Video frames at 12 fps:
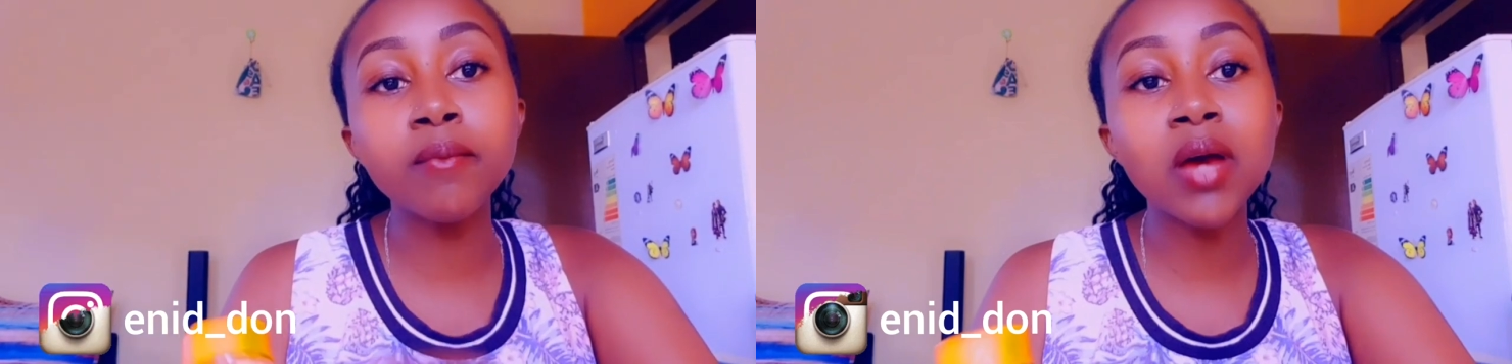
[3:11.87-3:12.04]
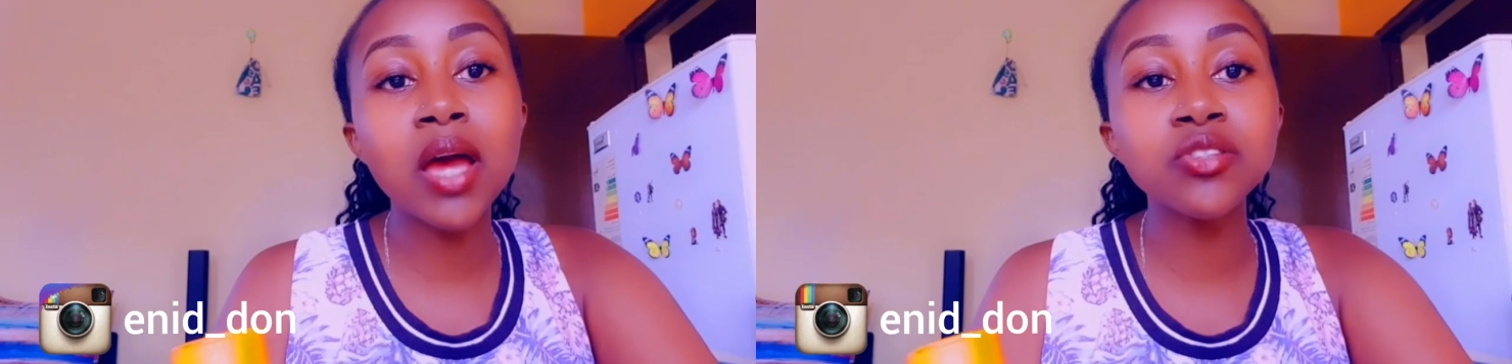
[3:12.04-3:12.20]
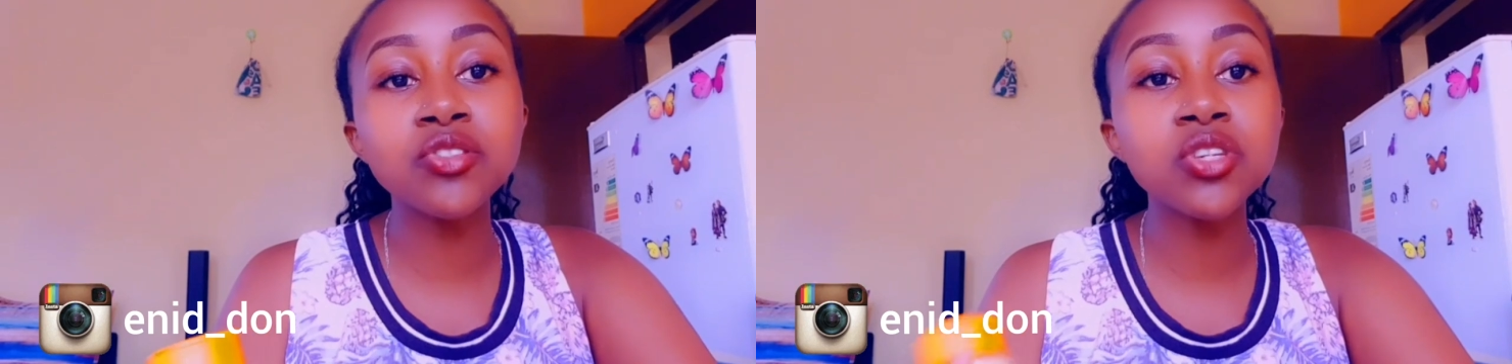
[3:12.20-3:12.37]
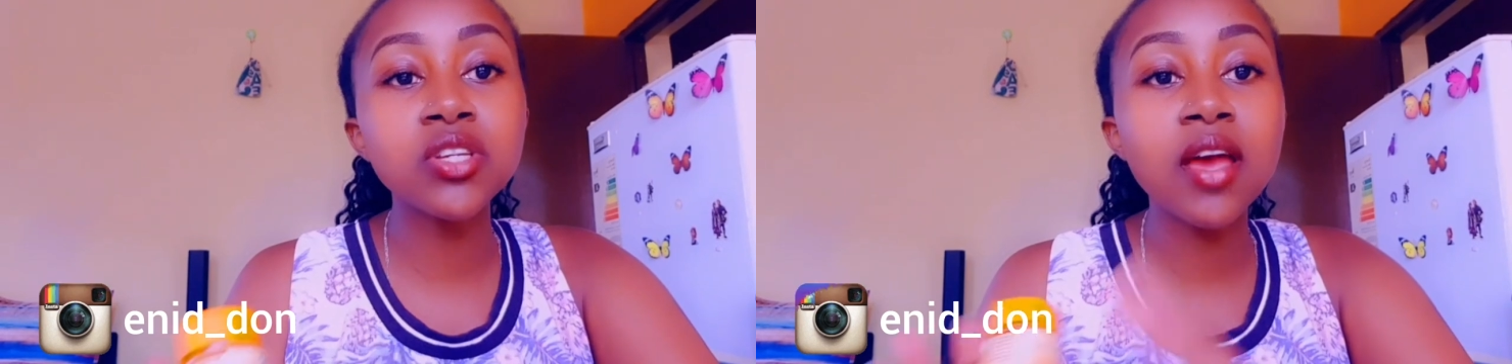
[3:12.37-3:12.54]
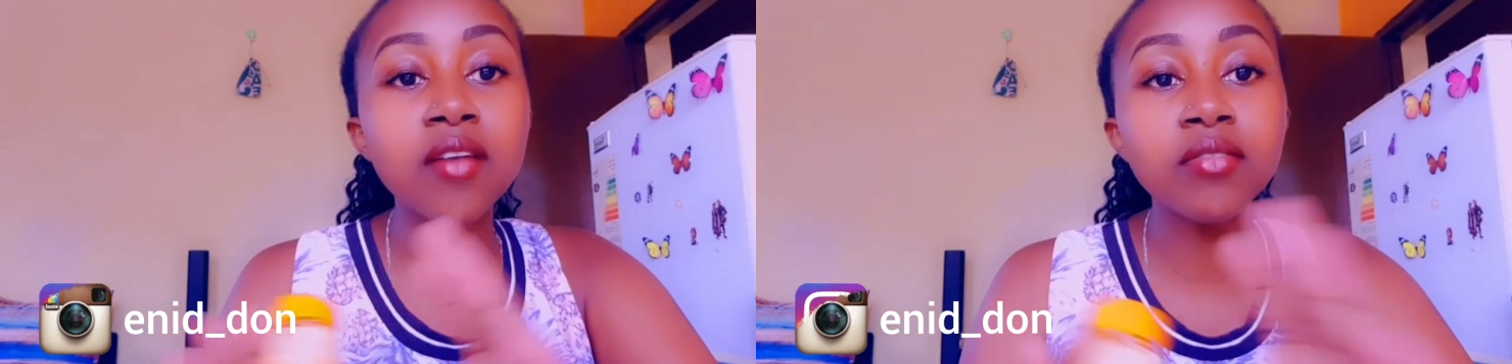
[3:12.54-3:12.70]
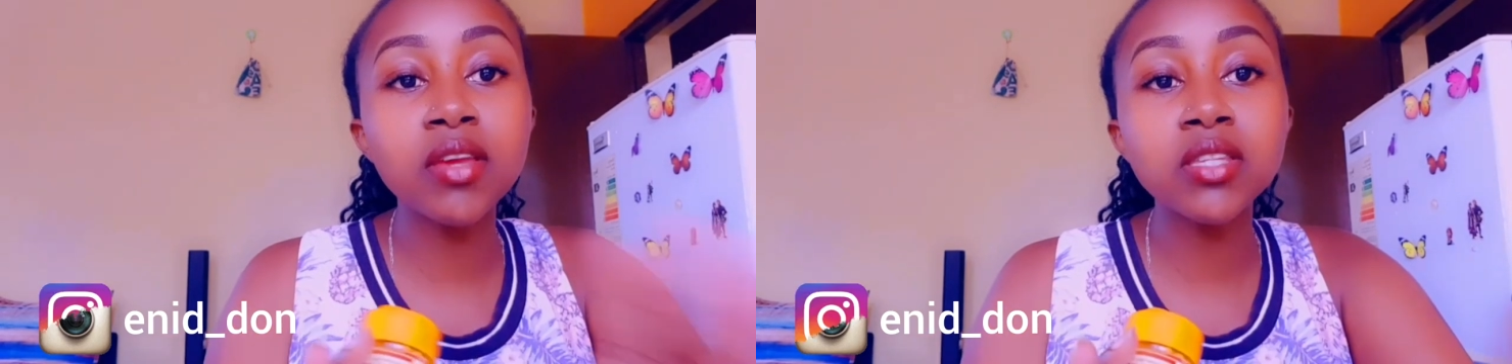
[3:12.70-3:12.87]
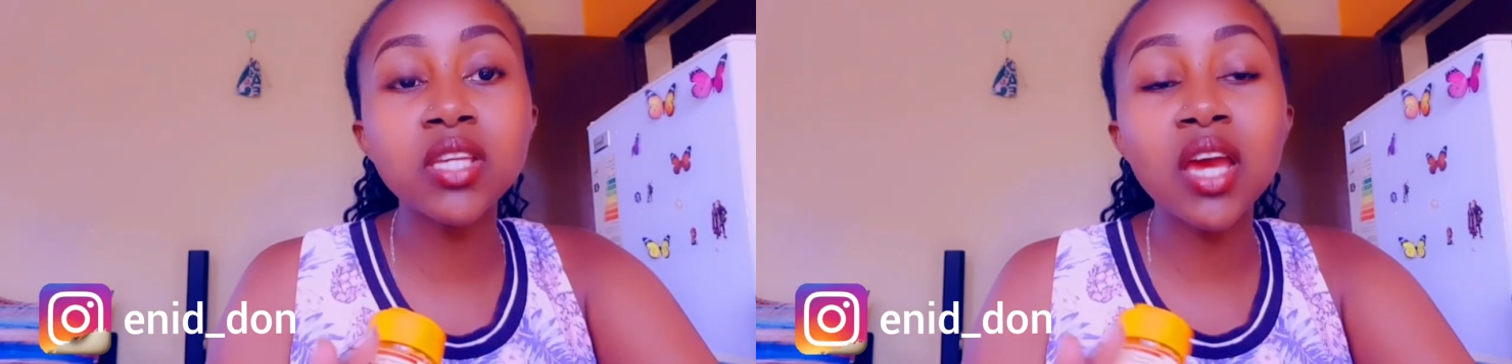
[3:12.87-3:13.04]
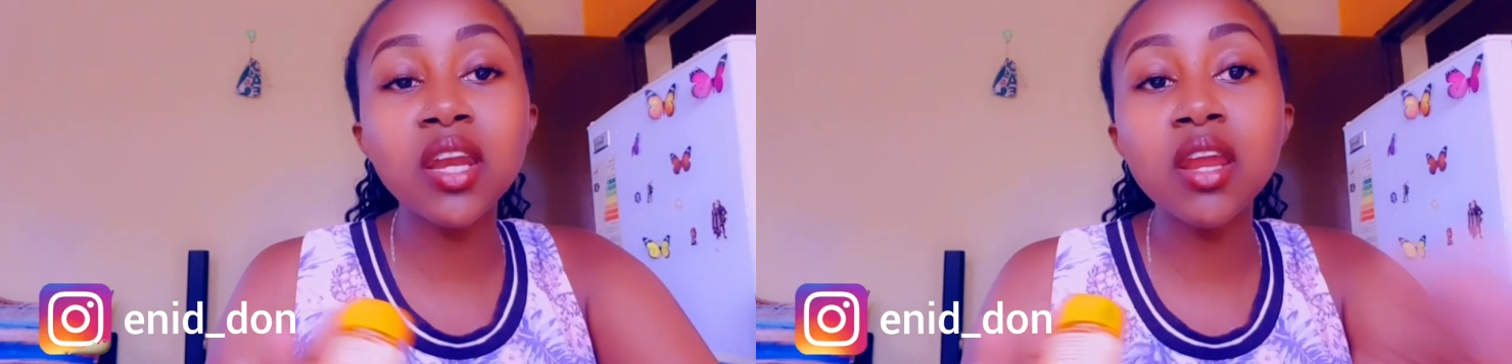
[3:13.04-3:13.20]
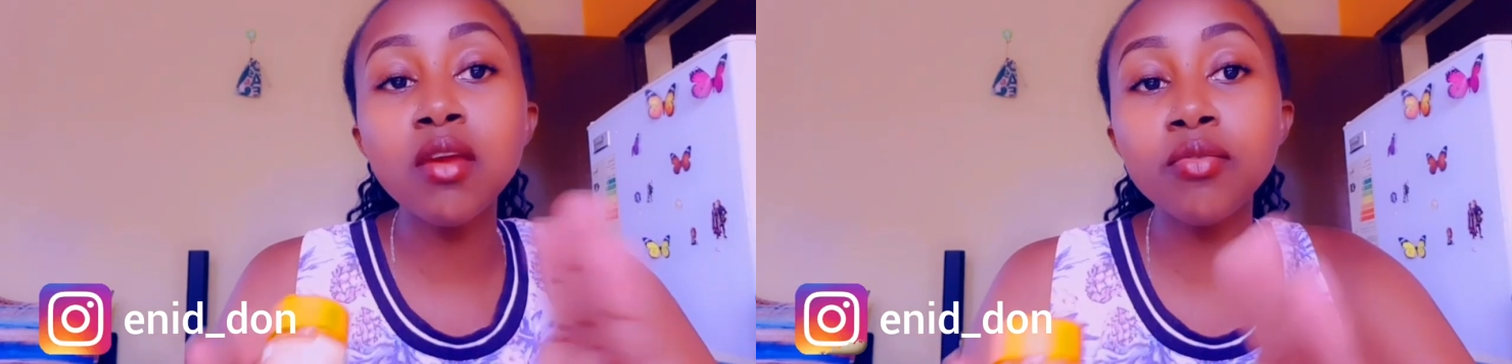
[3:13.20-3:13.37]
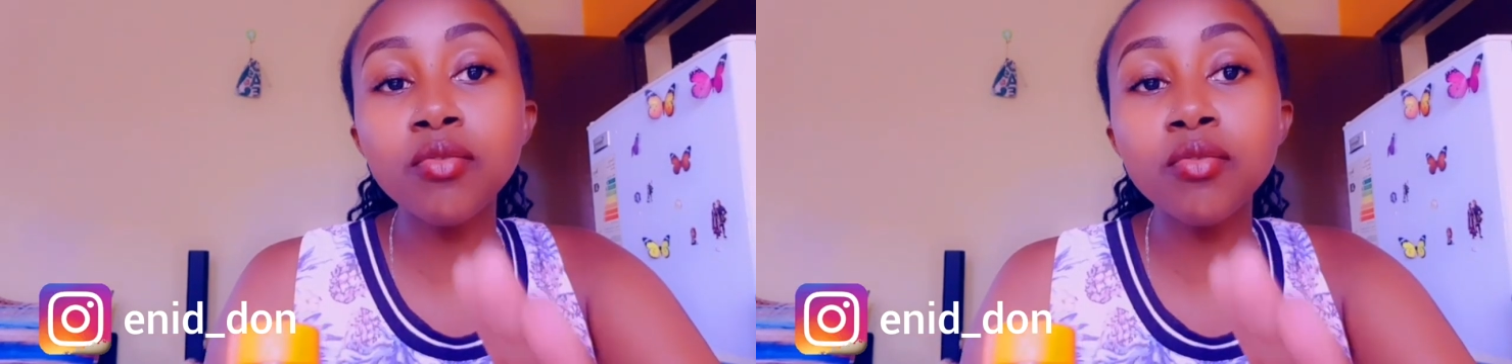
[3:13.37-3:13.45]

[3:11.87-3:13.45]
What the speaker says: bajia, viazi karai.